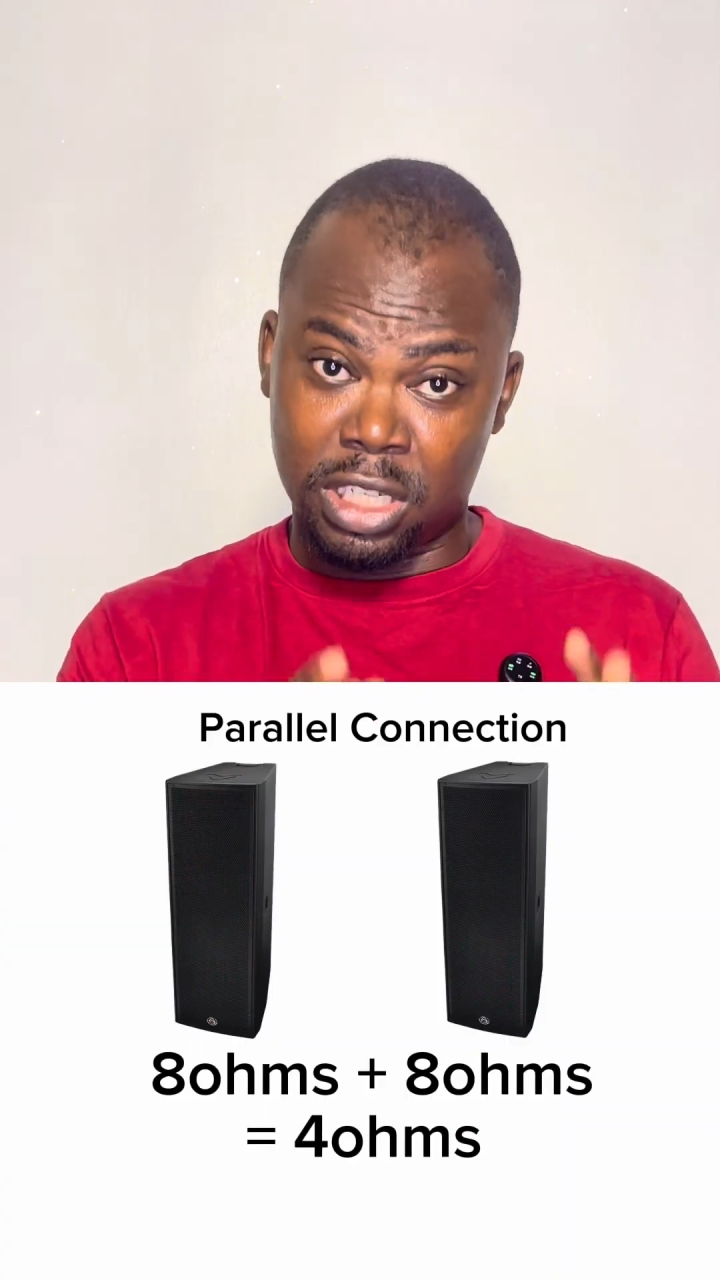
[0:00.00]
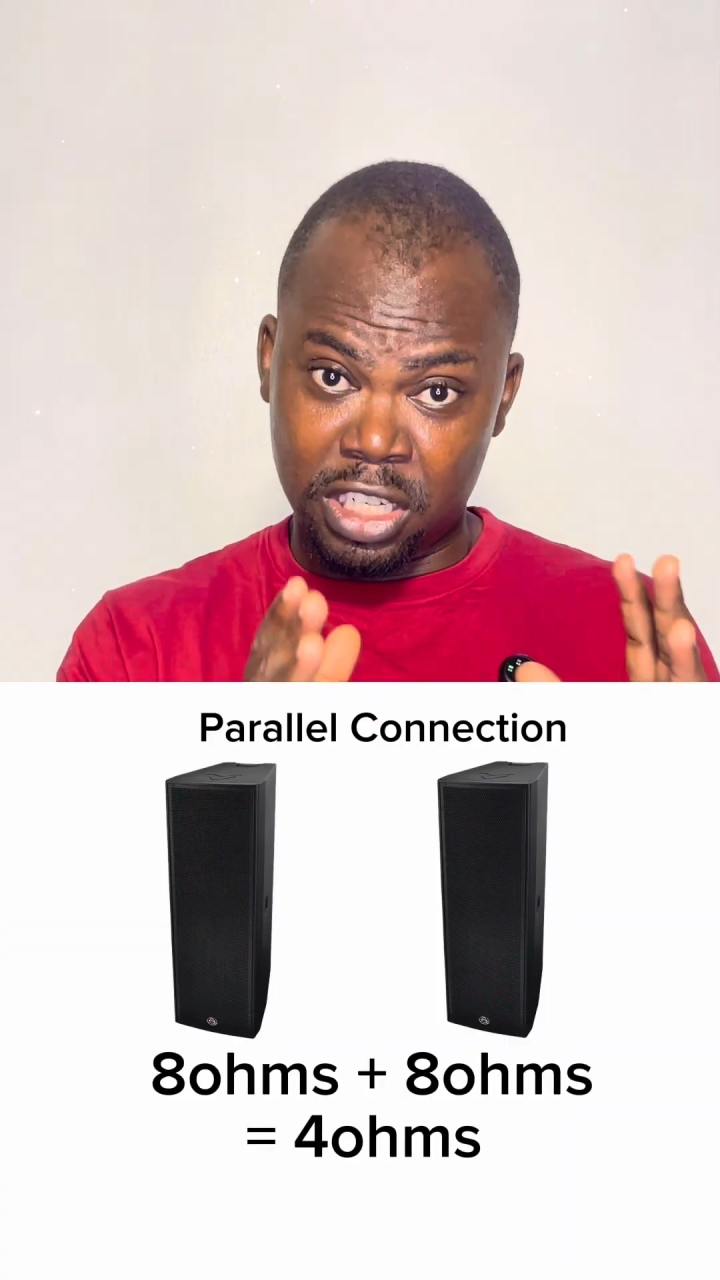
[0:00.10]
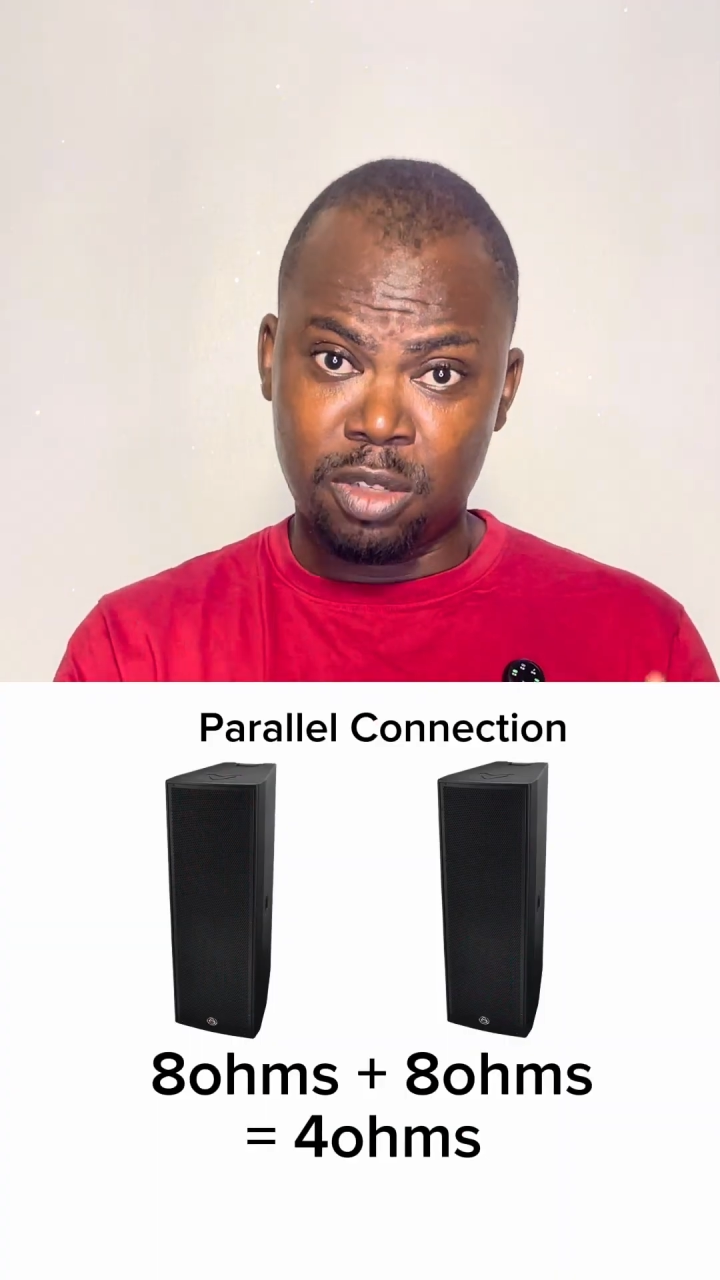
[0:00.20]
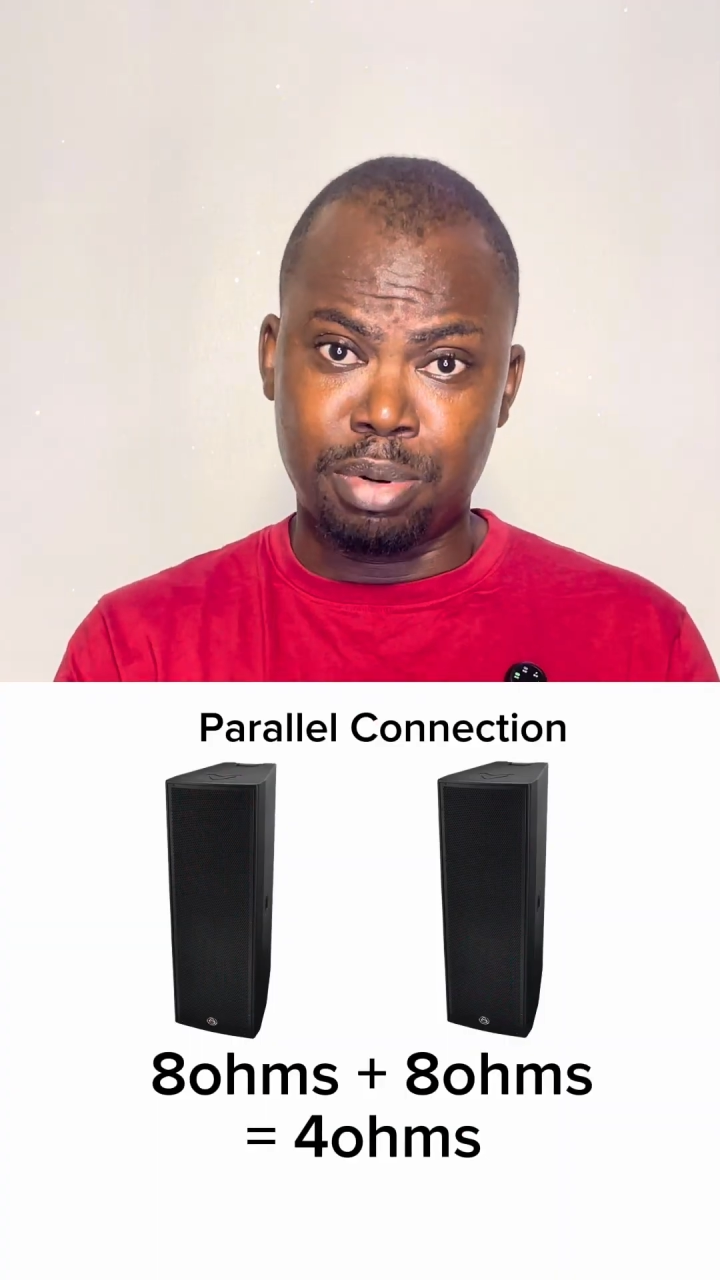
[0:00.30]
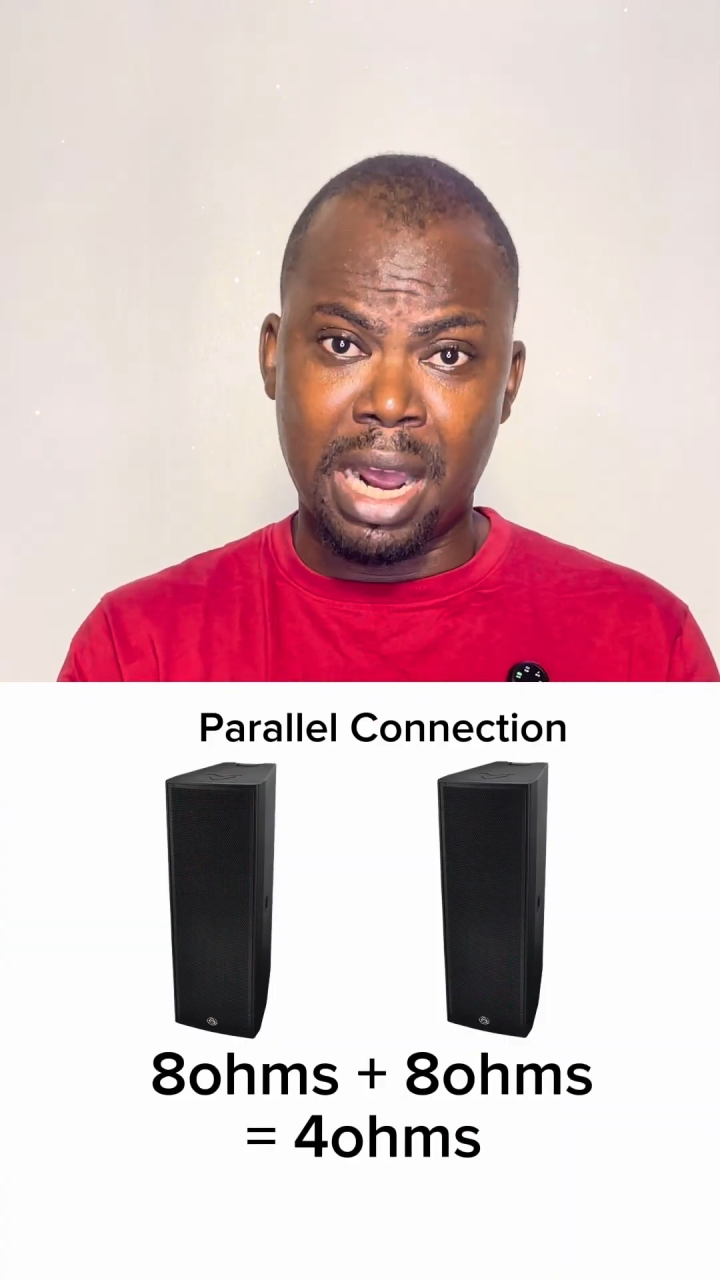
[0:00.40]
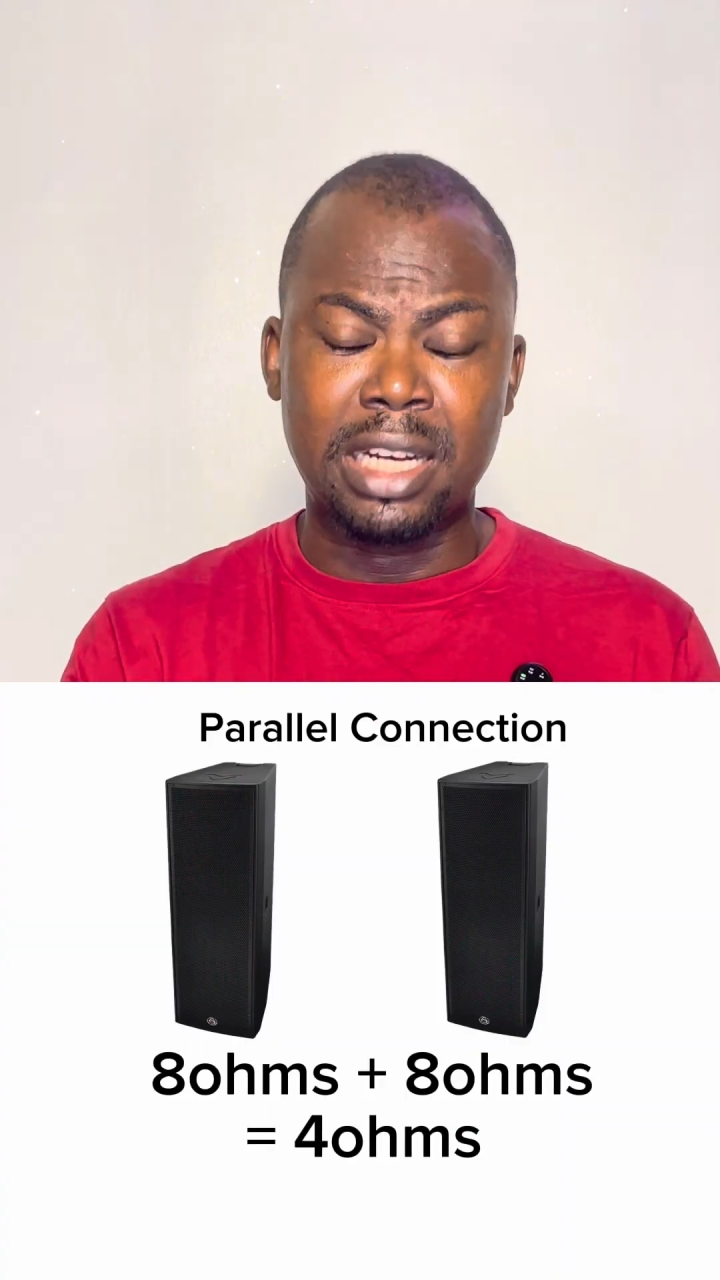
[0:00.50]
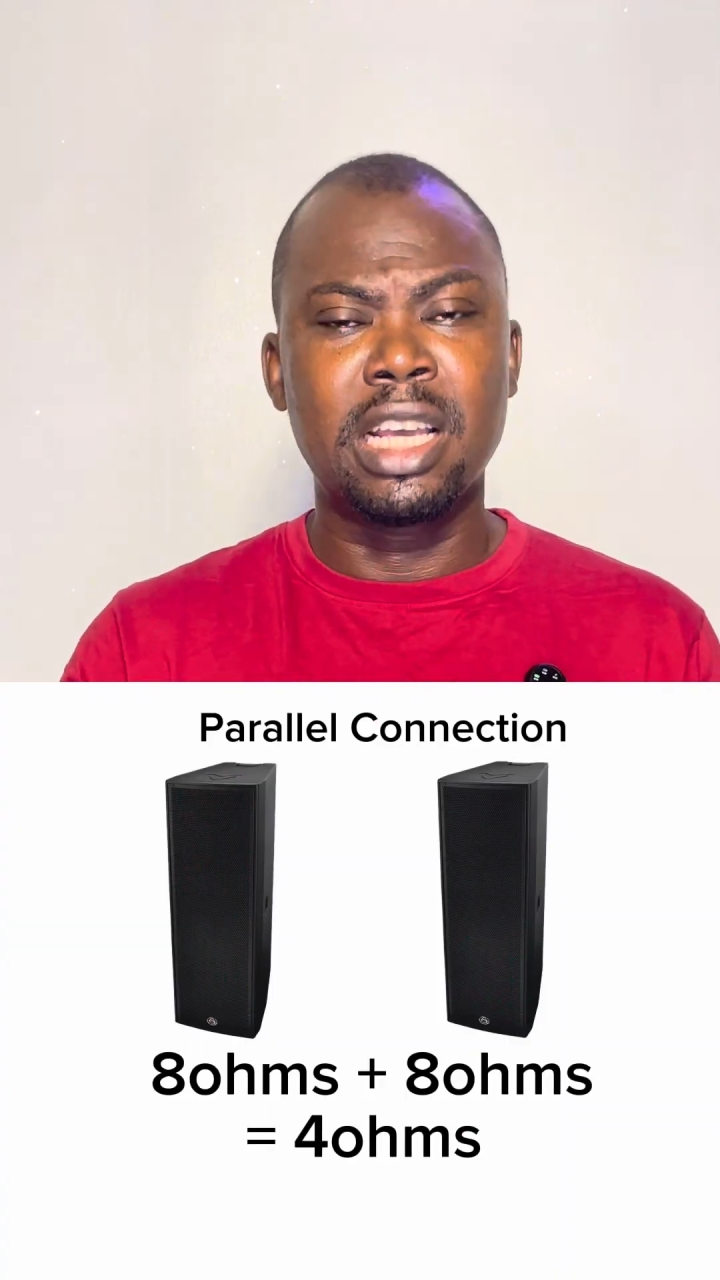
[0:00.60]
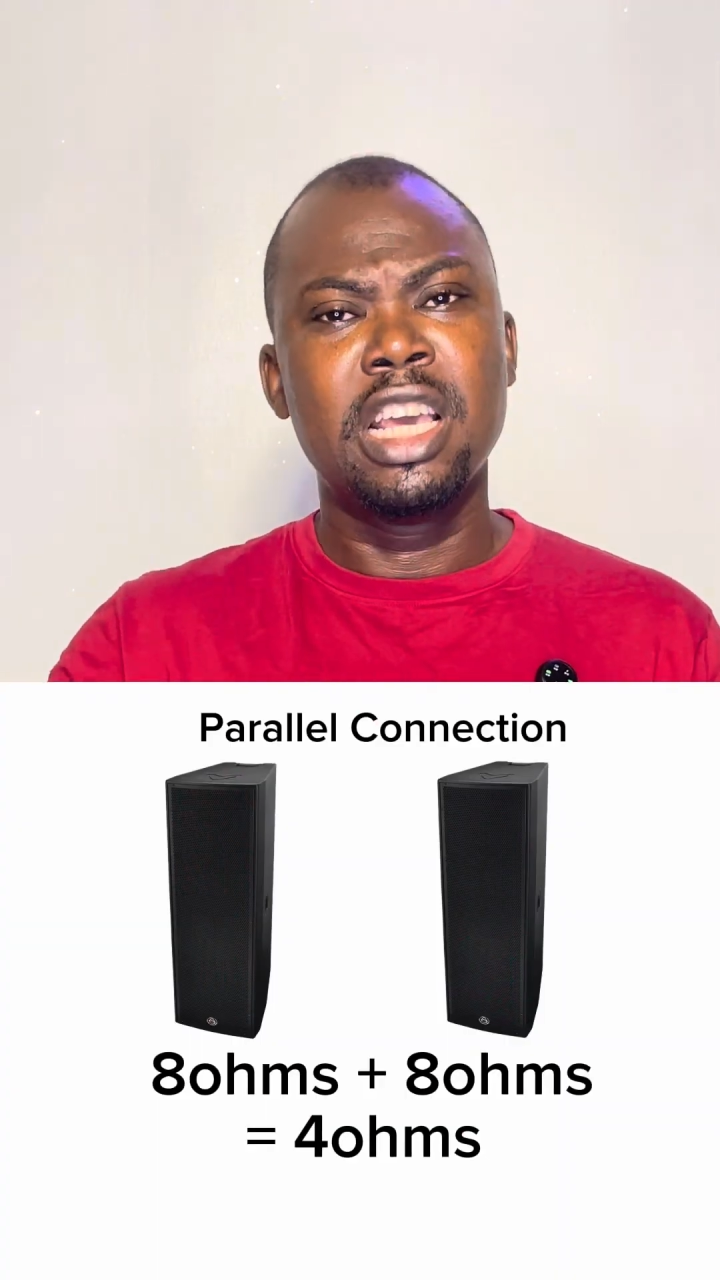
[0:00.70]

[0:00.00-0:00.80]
this brand,